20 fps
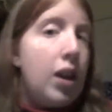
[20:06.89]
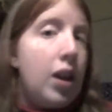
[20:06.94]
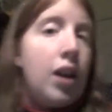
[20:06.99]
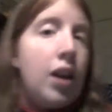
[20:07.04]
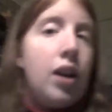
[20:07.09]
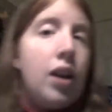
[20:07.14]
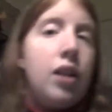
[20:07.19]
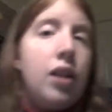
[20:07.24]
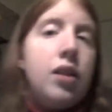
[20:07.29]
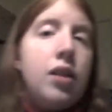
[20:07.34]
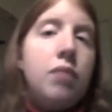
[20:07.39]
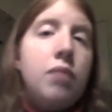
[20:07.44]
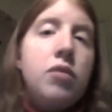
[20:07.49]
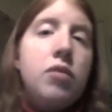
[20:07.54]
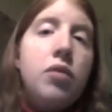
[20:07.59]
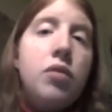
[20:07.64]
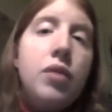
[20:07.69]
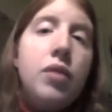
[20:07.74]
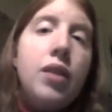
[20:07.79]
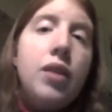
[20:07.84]
And
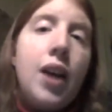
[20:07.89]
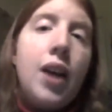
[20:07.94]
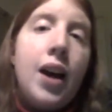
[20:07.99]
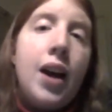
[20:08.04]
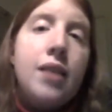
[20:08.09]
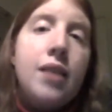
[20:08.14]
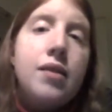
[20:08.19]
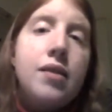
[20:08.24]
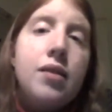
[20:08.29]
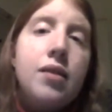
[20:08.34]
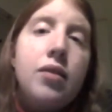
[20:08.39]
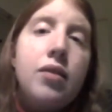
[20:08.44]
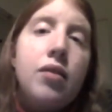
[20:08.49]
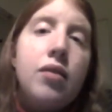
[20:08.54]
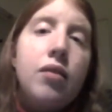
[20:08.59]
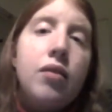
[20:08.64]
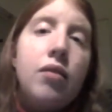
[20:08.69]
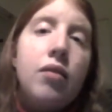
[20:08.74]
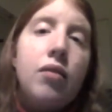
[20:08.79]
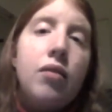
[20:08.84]
I'm doing that
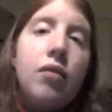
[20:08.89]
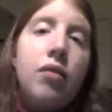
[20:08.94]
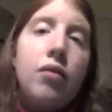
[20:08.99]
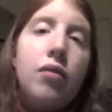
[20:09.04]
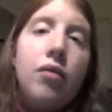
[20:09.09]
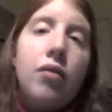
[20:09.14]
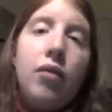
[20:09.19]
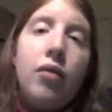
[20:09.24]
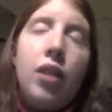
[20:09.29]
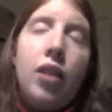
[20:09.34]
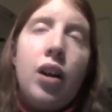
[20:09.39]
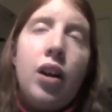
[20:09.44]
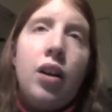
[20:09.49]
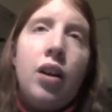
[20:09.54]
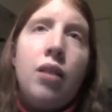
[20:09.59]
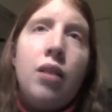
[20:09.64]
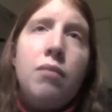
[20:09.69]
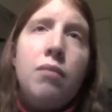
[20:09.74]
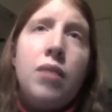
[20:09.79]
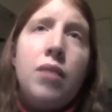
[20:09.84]

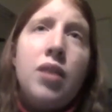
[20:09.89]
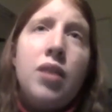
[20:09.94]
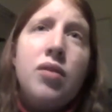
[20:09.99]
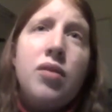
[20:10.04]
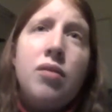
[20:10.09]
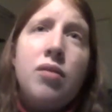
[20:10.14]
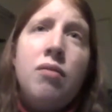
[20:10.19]
as